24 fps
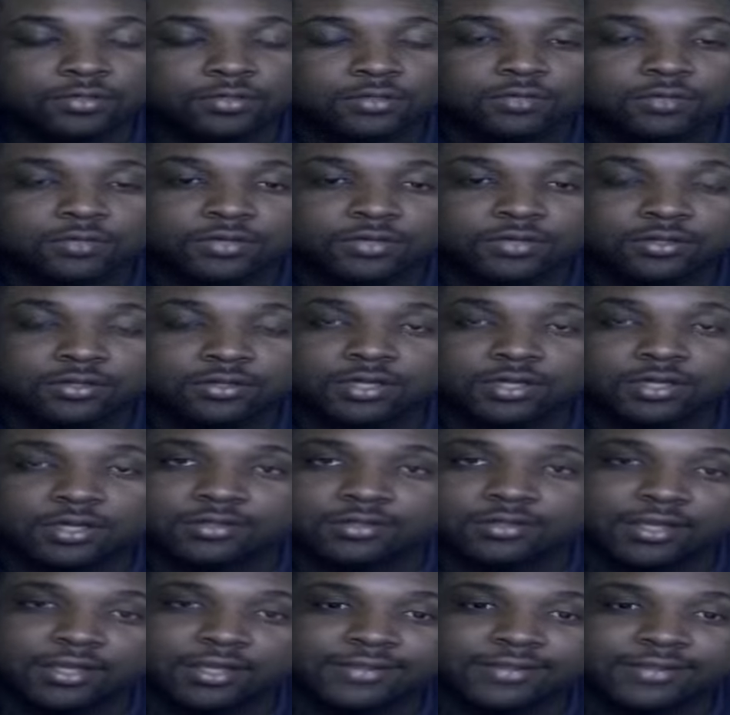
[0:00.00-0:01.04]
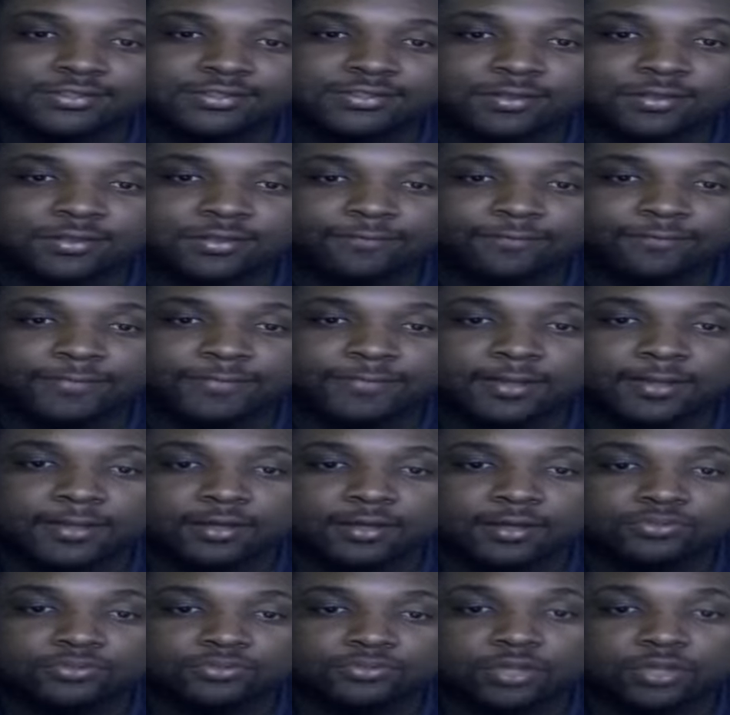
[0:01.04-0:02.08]
When you look at the likes of
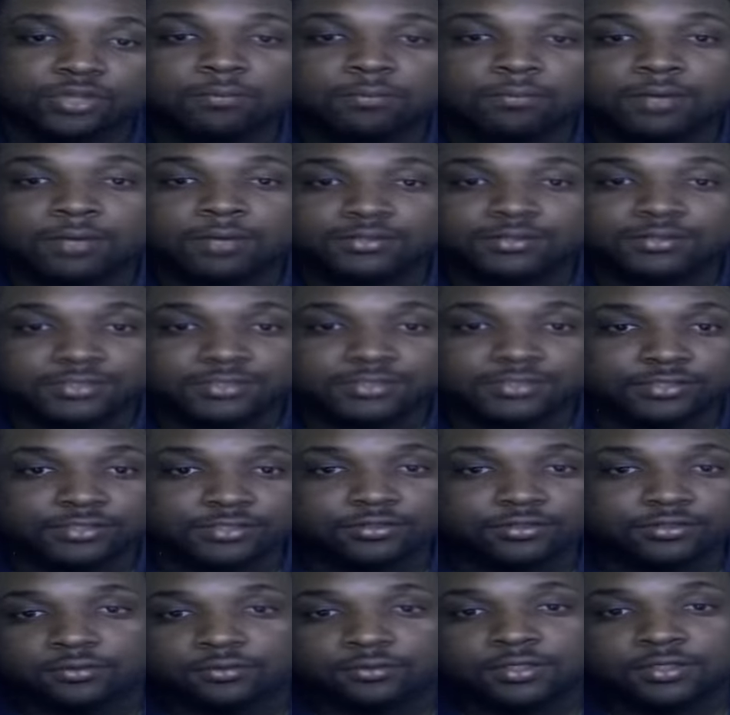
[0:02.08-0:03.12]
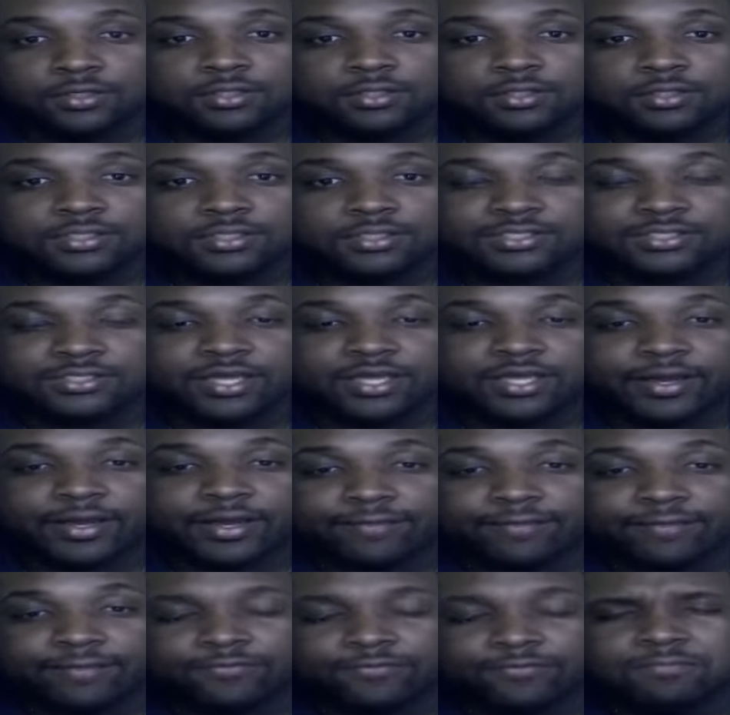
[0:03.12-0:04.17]
John Montinho, this guy
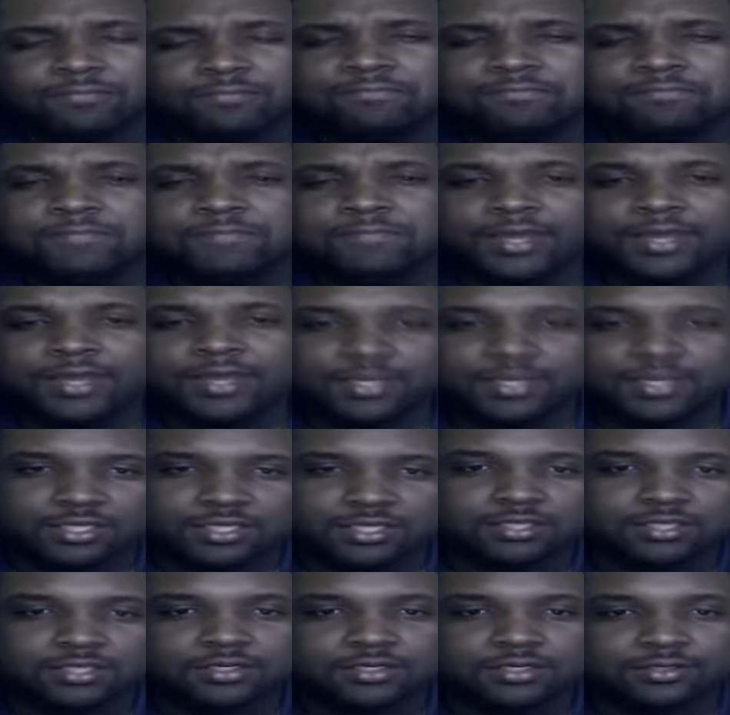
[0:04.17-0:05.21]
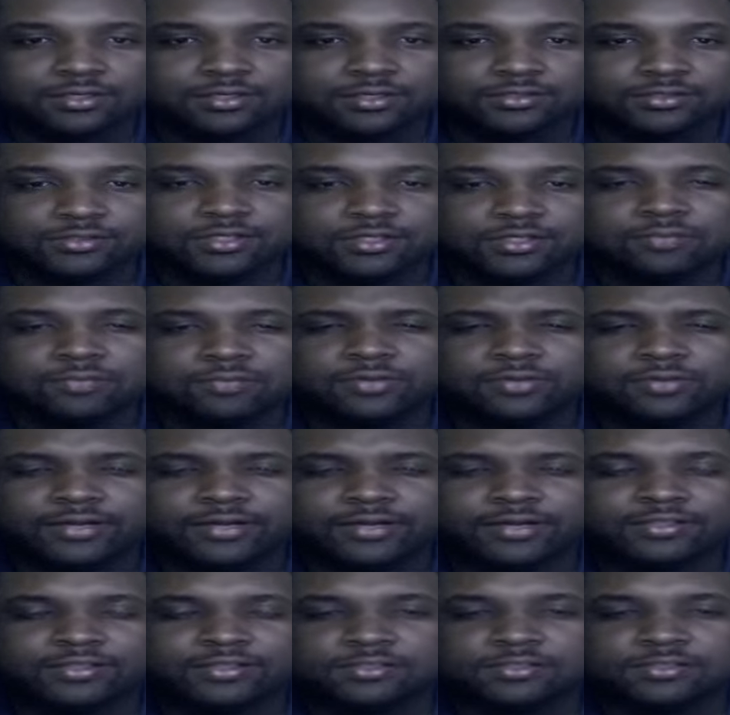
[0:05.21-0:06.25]
for many years played
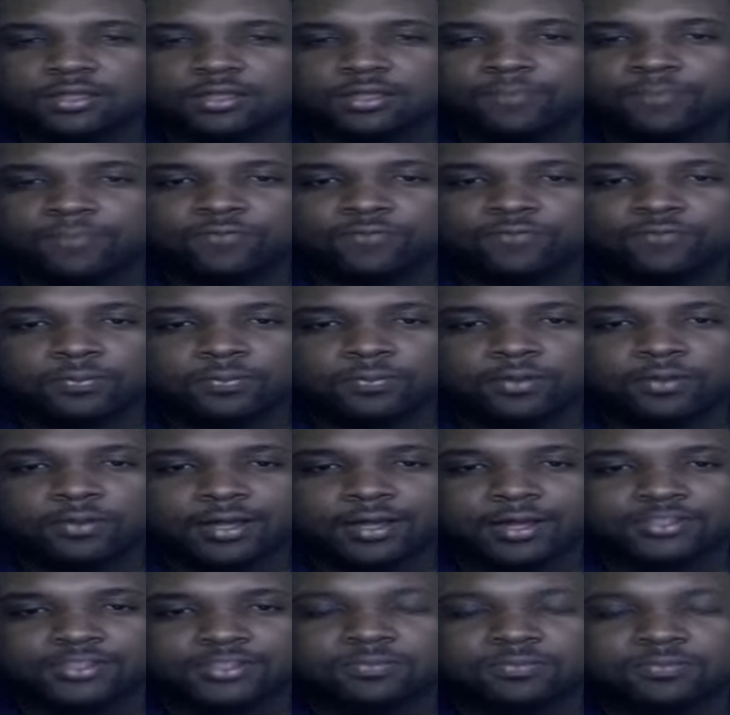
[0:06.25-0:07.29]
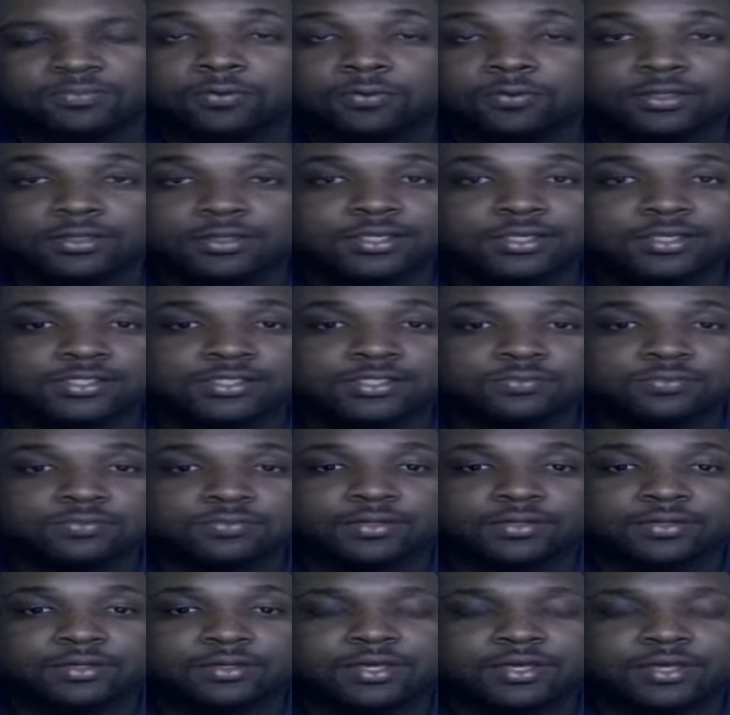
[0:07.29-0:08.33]
his club football at Sporting Lisbon,
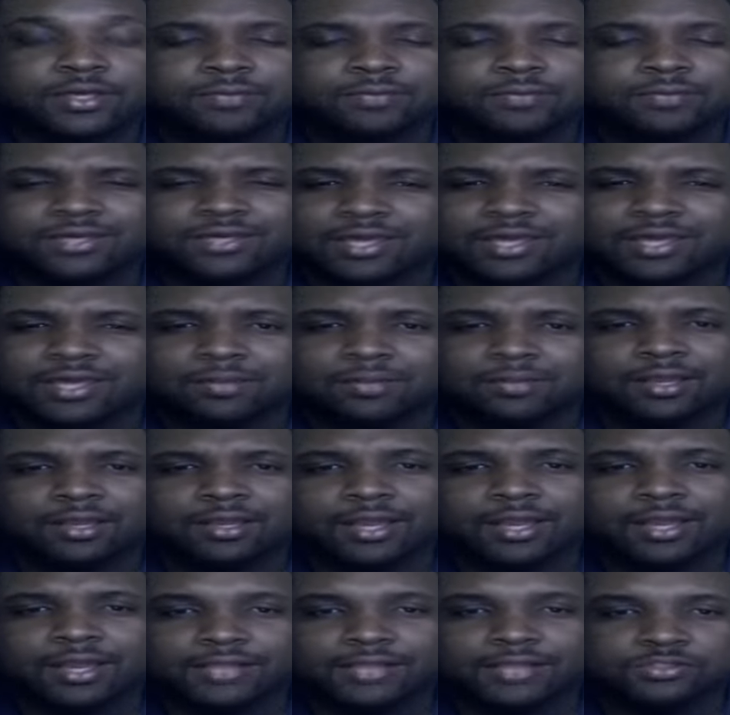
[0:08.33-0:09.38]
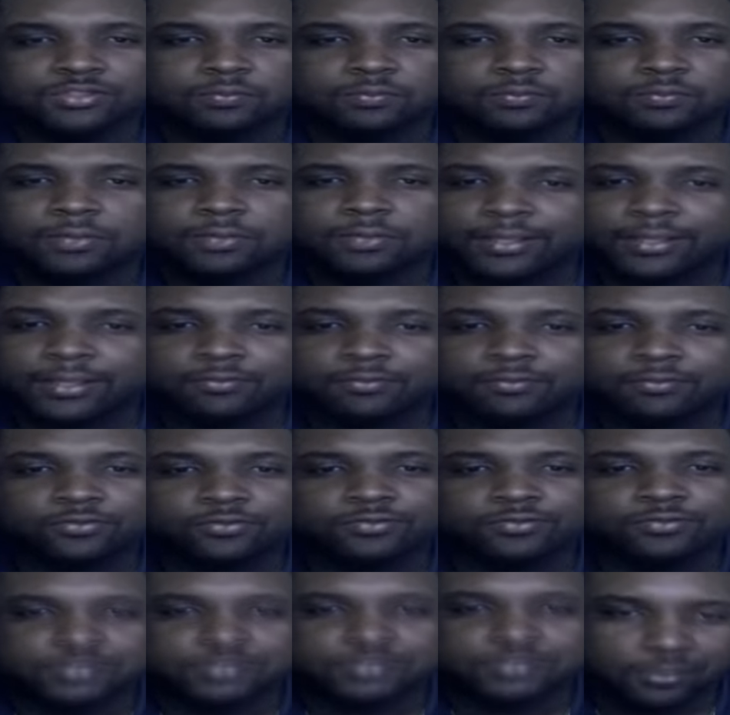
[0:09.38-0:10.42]
became a legend, playing with
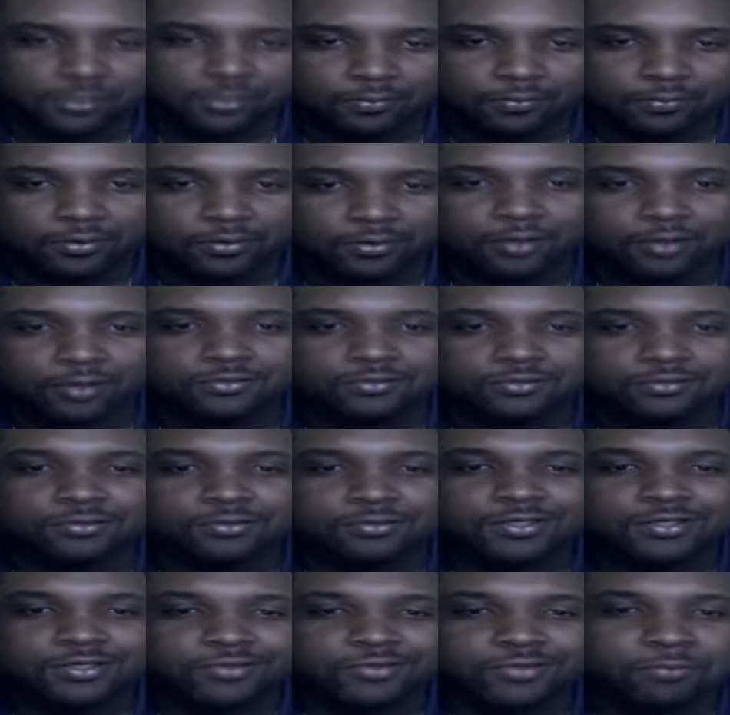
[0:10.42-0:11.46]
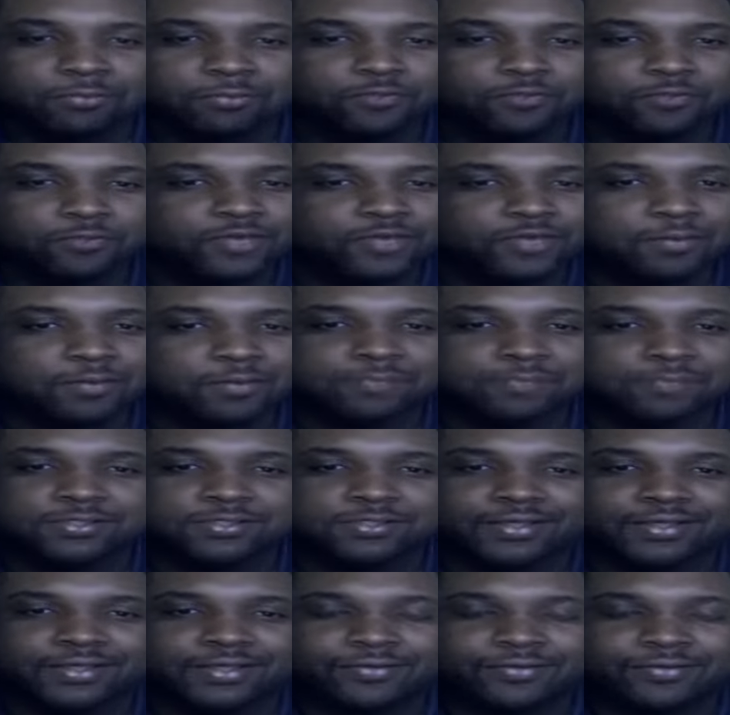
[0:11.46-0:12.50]
Cristiano Ronaldo. They both came up
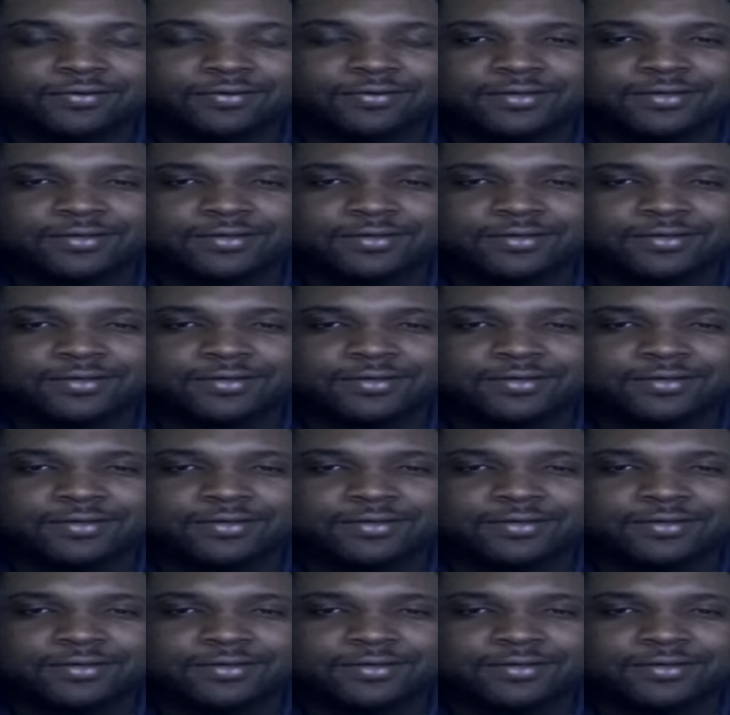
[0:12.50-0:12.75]
together.